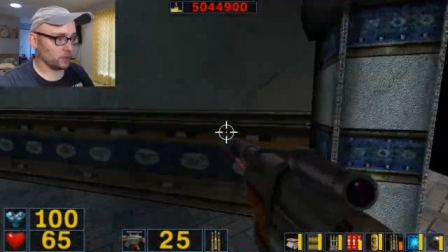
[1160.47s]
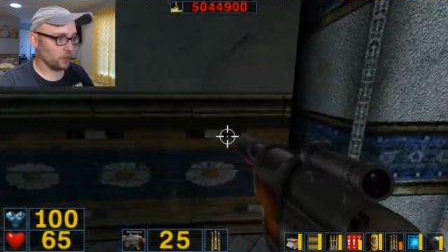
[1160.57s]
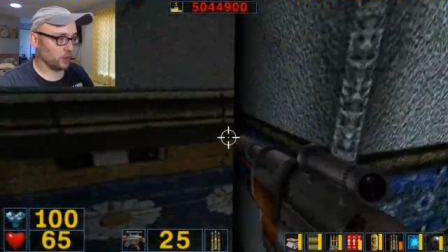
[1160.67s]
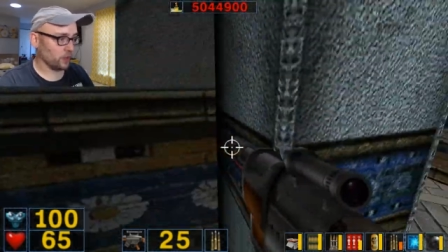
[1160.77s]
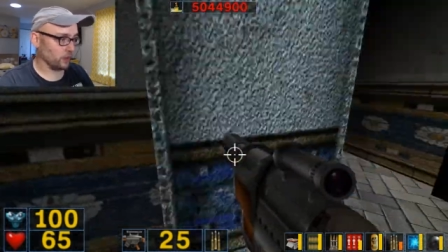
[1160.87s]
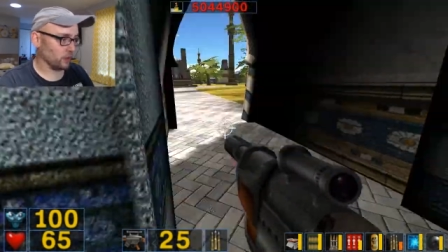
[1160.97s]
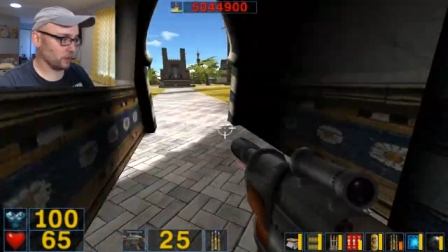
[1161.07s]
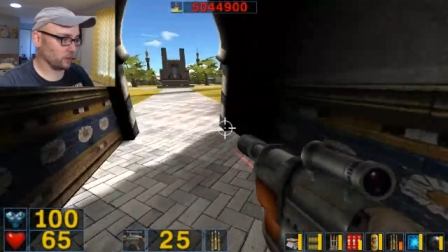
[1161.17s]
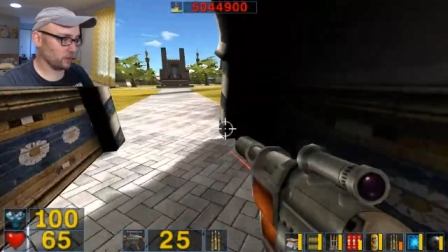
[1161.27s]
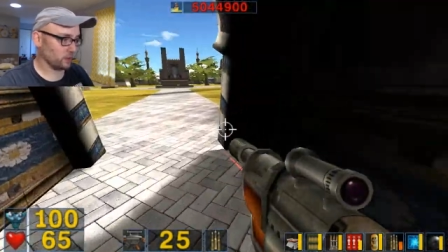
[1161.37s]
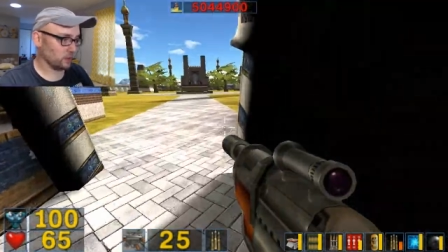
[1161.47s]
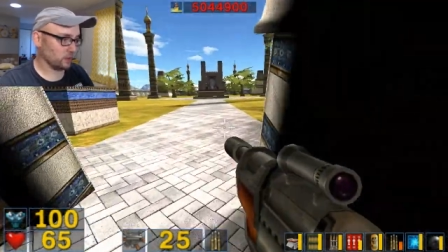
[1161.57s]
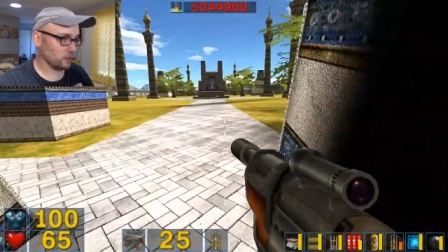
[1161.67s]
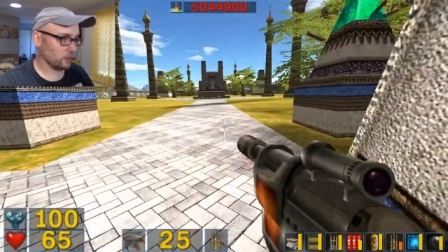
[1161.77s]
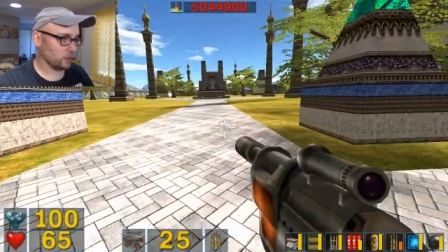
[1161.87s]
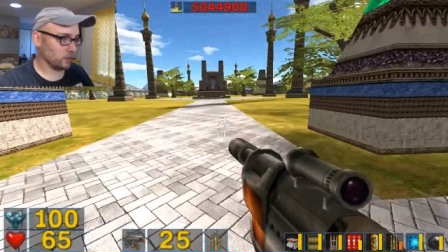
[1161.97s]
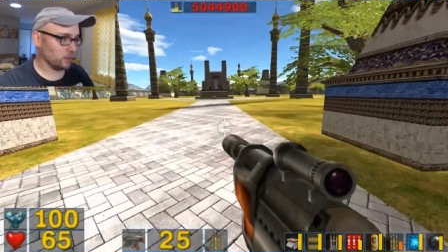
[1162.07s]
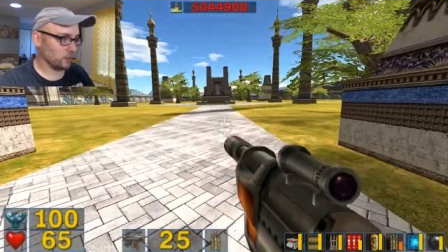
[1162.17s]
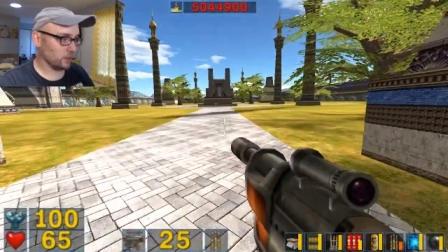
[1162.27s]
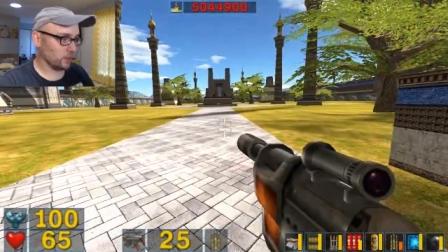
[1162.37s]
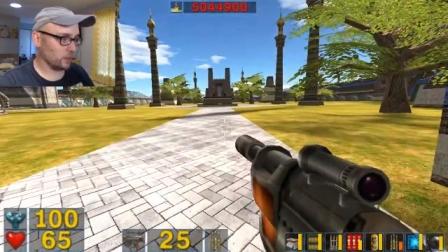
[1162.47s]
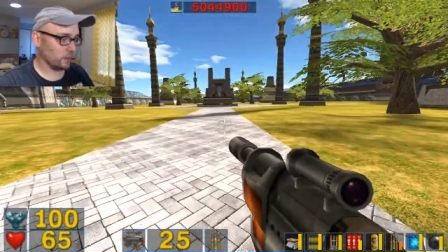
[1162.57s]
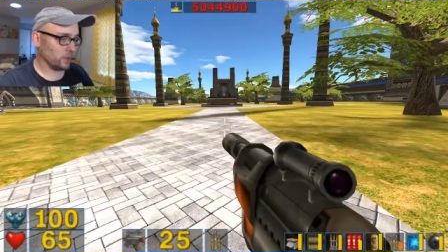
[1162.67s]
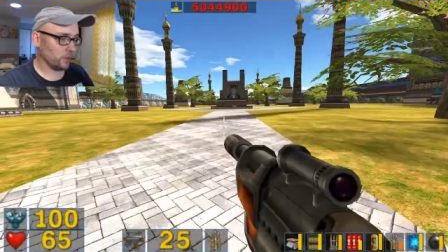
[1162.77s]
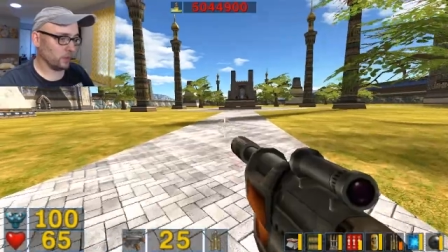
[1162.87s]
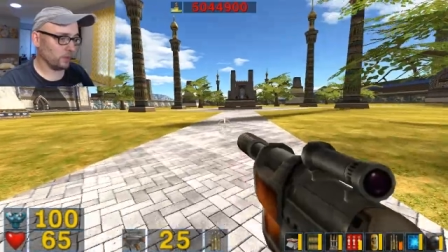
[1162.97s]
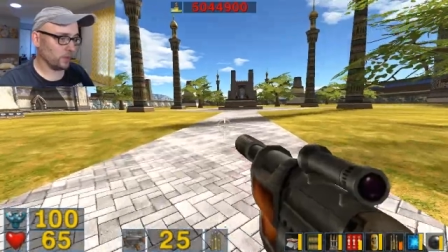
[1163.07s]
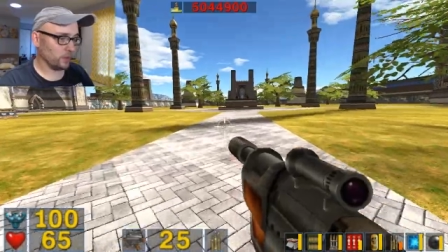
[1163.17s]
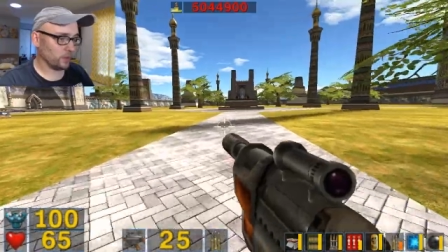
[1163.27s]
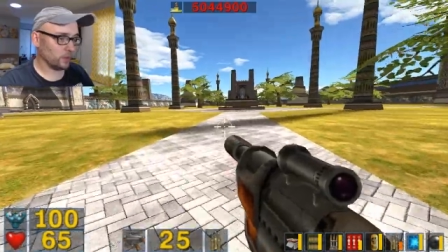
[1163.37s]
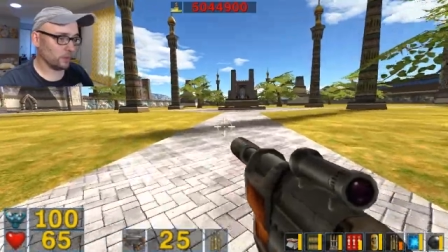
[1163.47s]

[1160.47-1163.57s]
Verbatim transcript: right here that could have been refilled.